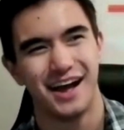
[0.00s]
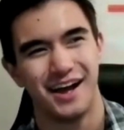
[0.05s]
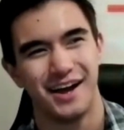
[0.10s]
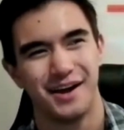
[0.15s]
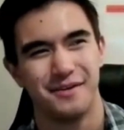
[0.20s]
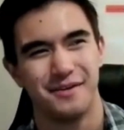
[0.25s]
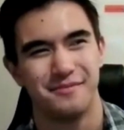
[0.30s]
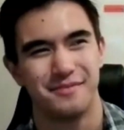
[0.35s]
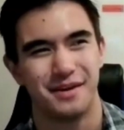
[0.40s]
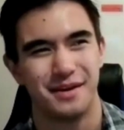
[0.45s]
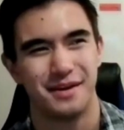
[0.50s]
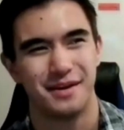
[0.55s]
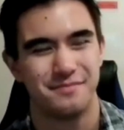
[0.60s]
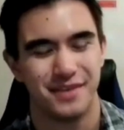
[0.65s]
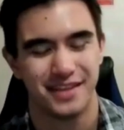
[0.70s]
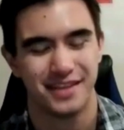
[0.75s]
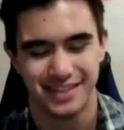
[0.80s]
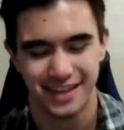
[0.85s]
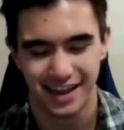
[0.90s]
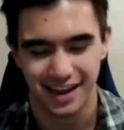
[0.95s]

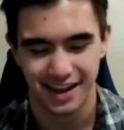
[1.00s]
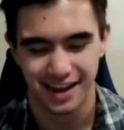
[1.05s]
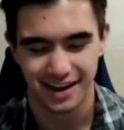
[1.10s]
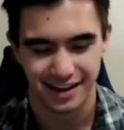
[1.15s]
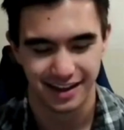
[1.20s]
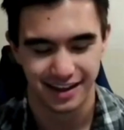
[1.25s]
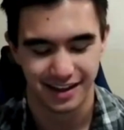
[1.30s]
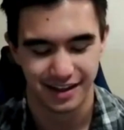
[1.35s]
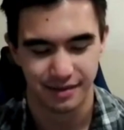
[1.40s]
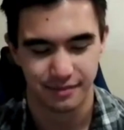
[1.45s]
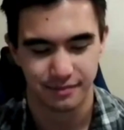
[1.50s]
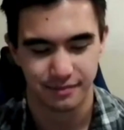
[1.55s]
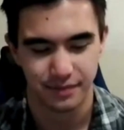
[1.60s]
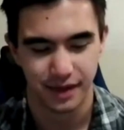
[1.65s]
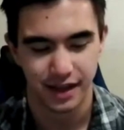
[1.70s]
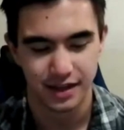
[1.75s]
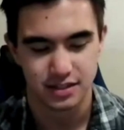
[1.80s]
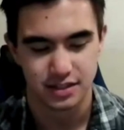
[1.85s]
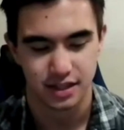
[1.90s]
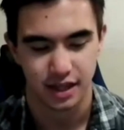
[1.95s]
But then
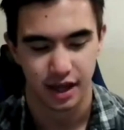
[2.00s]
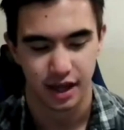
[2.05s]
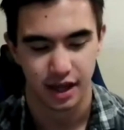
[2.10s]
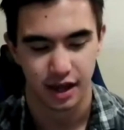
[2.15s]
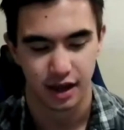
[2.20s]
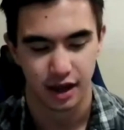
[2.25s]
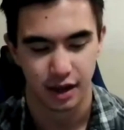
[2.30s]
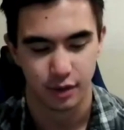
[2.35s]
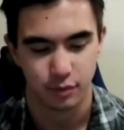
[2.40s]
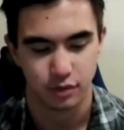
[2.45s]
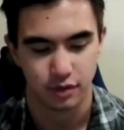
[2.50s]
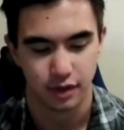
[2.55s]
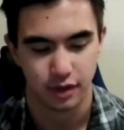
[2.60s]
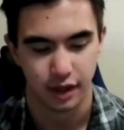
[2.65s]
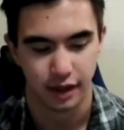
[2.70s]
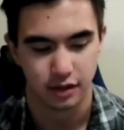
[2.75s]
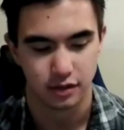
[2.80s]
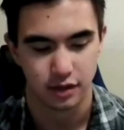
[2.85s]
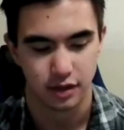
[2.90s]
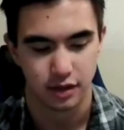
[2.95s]
past that, I will
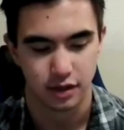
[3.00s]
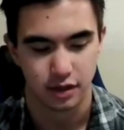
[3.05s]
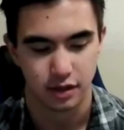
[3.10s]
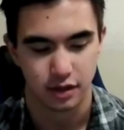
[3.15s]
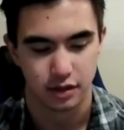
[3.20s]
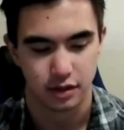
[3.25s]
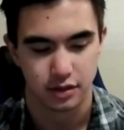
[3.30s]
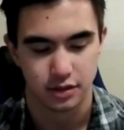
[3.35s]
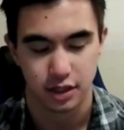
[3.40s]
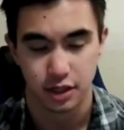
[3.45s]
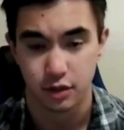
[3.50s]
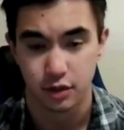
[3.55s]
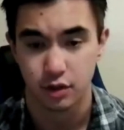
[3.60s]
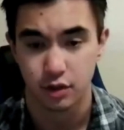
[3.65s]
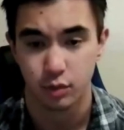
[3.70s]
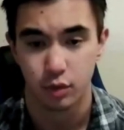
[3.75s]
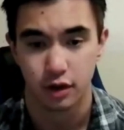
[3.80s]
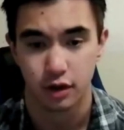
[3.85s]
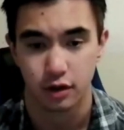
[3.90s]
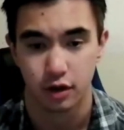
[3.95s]
likely continue
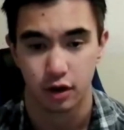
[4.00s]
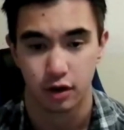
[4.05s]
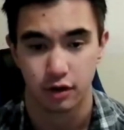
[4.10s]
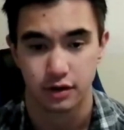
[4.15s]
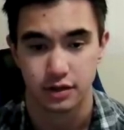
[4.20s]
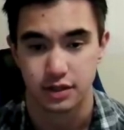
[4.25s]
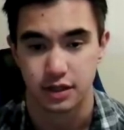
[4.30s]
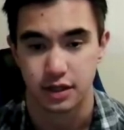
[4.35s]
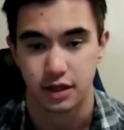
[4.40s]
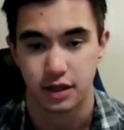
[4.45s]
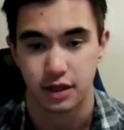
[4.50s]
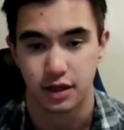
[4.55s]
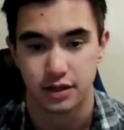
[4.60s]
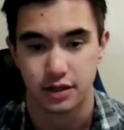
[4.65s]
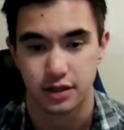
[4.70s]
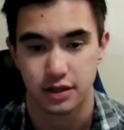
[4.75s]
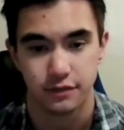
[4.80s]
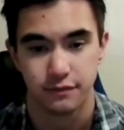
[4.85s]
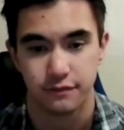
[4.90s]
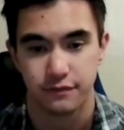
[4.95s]
to work in R&D.
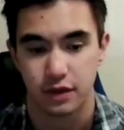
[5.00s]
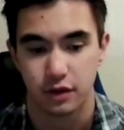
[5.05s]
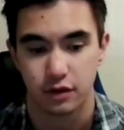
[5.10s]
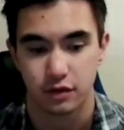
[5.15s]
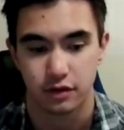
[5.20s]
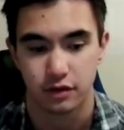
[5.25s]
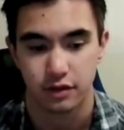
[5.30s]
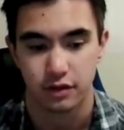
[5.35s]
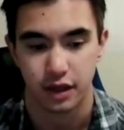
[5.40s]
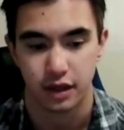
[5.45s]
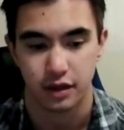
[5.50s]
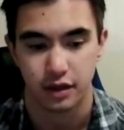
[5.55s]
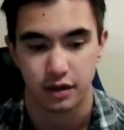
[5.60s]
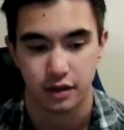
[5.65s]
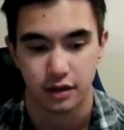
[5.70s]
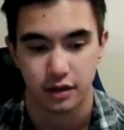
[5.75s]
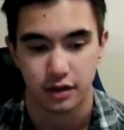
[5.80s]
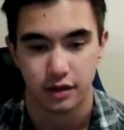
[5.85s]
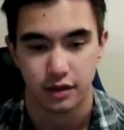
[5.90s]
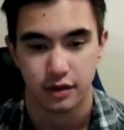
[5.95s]
It's a field that
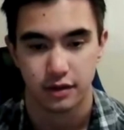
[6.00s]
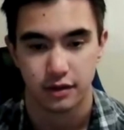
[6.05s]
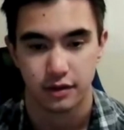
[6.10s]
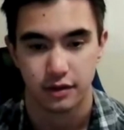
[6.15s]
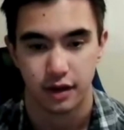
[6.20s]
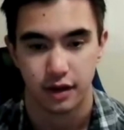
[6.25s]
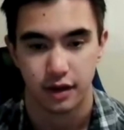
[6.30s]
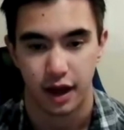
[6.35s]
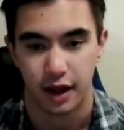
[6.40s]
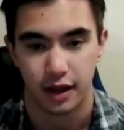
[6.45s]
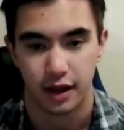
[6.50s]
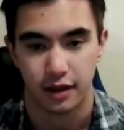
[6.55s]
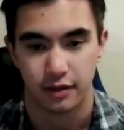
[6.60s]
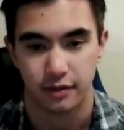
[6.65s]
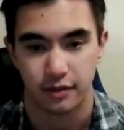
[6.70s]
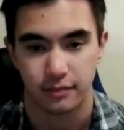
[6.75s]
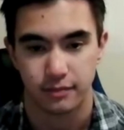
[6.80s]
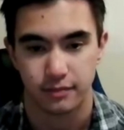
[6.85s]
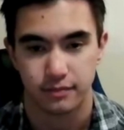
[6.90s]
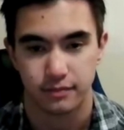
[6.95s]

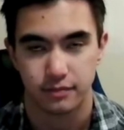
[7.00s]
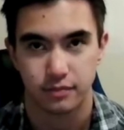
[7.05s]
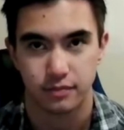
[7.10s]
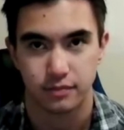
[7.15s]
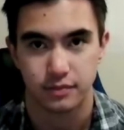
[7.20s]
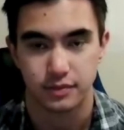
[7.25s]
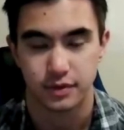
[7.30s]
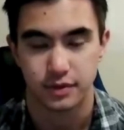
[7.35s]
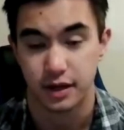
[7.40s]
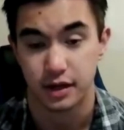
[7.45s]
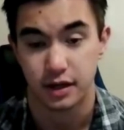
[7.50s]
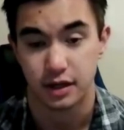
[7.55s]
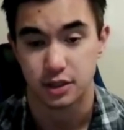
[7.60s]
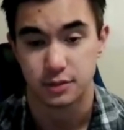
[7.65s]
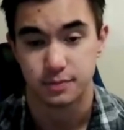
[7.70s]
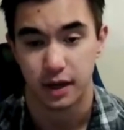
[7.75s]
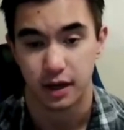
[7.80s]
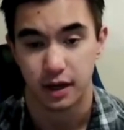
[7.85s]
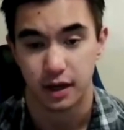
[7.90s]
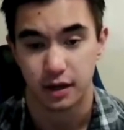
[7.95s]
I didn't
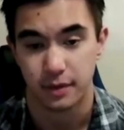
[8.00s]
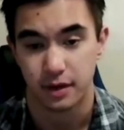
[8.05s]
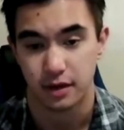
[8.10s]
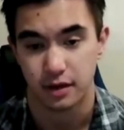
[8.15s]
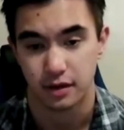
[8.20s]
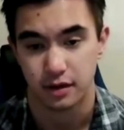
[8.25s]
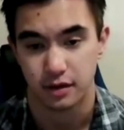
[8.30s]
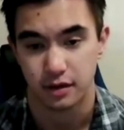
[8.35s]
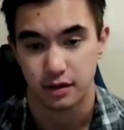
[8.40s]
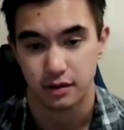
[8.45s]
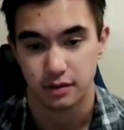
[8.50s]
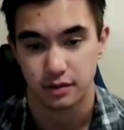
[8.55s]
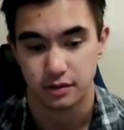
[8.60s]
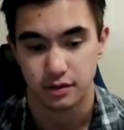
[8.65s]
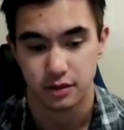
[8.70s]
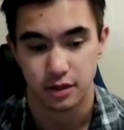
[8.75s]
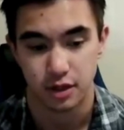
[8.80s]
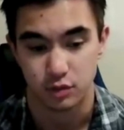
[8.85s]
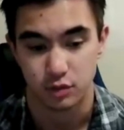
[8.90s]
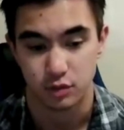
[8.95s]
expect. I mean,
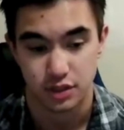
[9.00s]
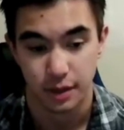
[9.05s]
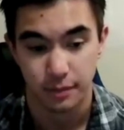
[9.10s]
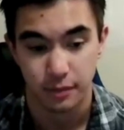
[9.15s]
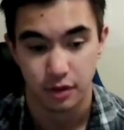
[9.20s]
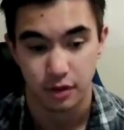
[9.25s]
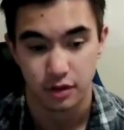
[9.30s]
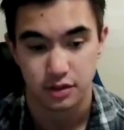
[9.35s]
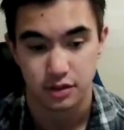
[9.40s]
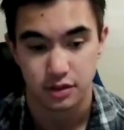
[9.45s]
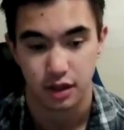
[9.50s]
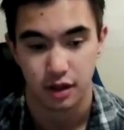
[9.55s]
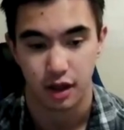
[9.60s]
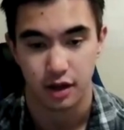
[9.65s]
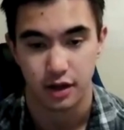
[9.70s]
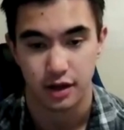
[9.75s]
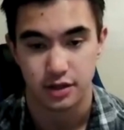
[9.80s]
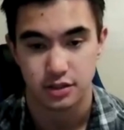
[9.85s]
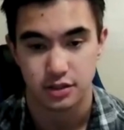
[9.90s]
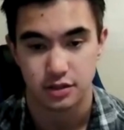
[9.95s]
similar
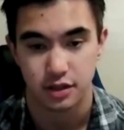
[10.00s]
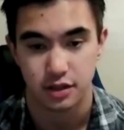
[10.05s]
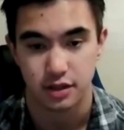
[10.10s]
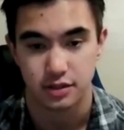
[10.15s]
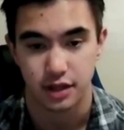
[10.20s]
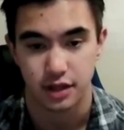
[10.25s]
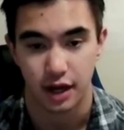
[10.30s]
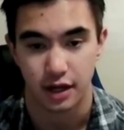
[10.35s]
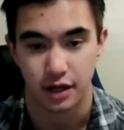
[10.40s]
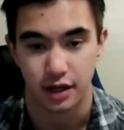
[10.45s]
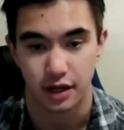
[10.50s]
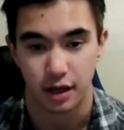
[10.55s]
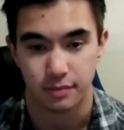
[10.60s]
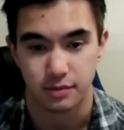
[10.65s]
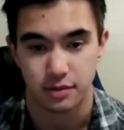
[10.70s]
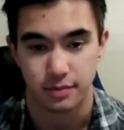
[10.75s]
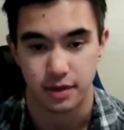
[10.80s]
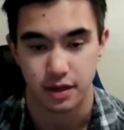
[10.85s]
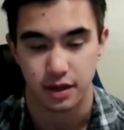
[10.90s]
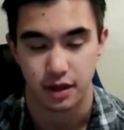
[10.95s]
to initially signing
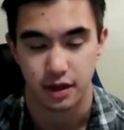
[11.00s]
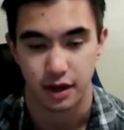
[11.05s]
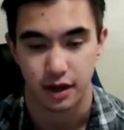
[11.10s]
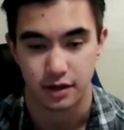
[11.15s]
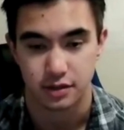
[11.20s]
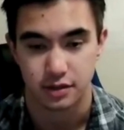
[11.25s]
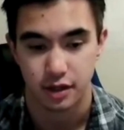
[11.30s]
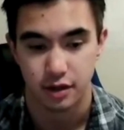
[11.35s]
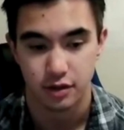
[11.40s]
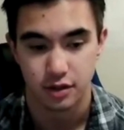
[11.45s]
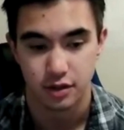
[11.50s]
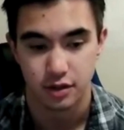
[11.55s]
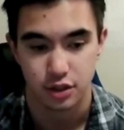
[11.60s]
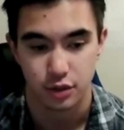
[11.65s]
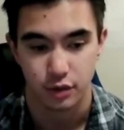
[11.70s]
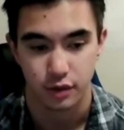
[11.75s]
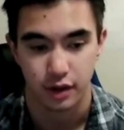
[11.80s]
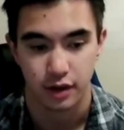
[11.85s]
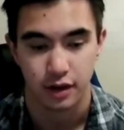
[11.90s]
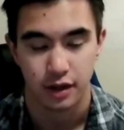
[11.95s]
up to be an engineering
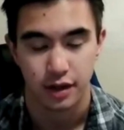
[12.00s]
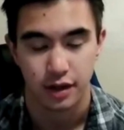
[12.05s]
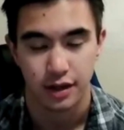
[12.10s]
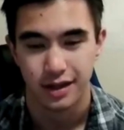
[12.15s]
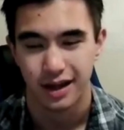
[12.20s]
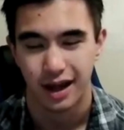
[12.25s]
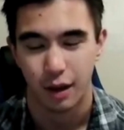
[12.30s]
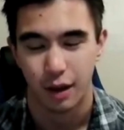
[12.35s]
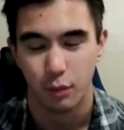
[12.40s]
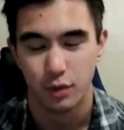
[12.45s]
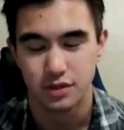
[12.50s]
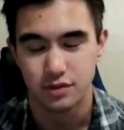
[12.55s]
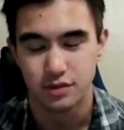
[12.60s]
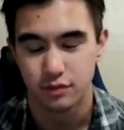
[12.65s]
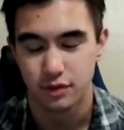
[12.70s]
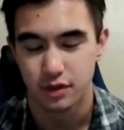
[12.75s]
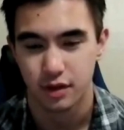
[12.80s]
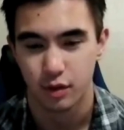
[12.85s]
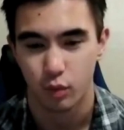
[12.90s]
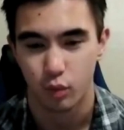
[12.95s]
student, I
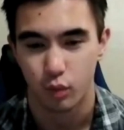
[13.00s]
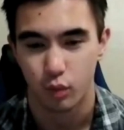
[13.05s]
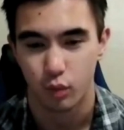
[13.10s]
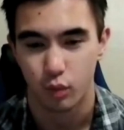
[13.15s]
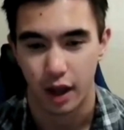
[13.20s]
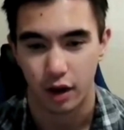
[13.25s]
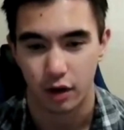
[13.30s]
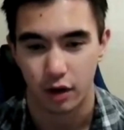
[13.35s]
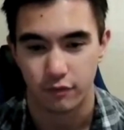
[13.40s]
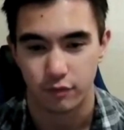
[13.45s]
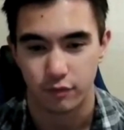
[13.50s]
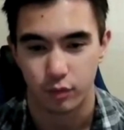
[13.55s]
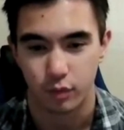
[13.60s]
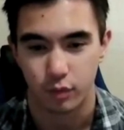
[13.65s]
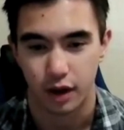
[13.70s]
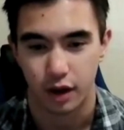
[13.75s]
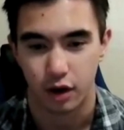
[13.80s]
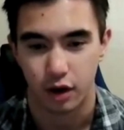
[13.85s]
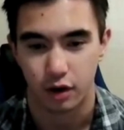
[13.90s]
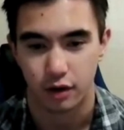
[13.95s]
wasn't really aware of
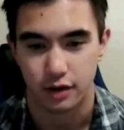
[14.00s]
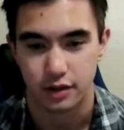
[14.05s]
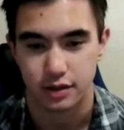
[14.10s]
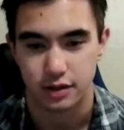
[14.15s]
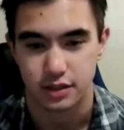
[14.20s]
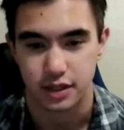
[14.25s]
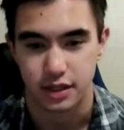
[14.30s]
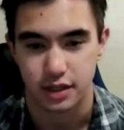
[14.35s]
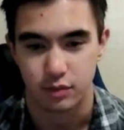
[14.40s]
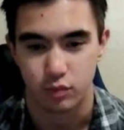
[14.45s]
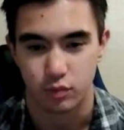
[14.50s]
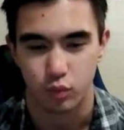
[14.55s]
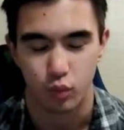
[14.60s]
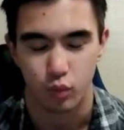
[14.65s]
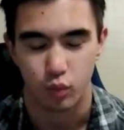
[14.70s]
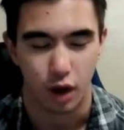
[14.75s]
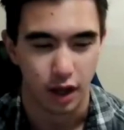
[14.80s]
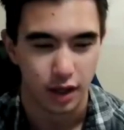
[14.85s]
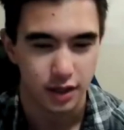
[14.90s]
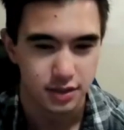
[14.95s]
what R&D
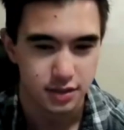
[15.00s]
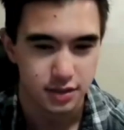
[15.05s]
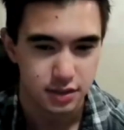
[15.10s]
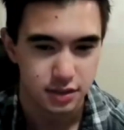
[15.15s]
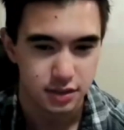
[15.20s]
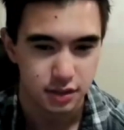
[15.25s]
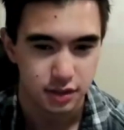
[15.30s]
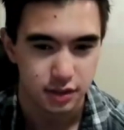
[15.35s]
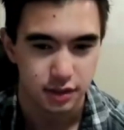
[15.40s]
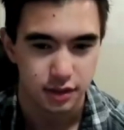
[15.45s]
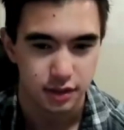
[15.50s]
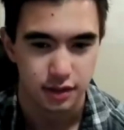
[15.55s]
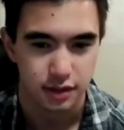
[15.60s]
was.